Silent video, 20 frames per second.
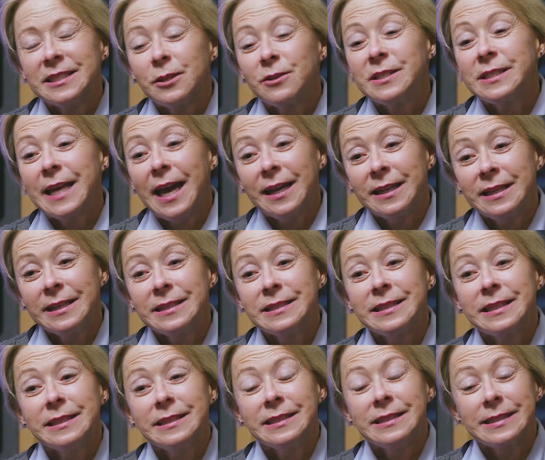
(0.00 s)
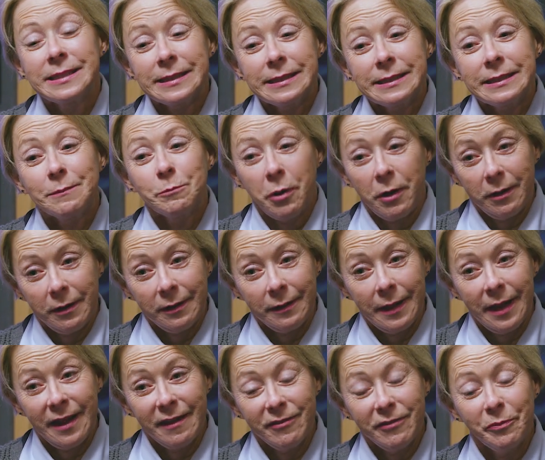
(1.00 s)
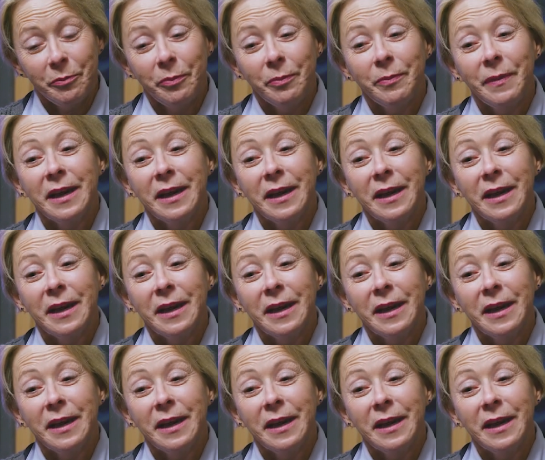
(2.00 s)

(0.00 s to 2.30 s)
So sadness is part of life,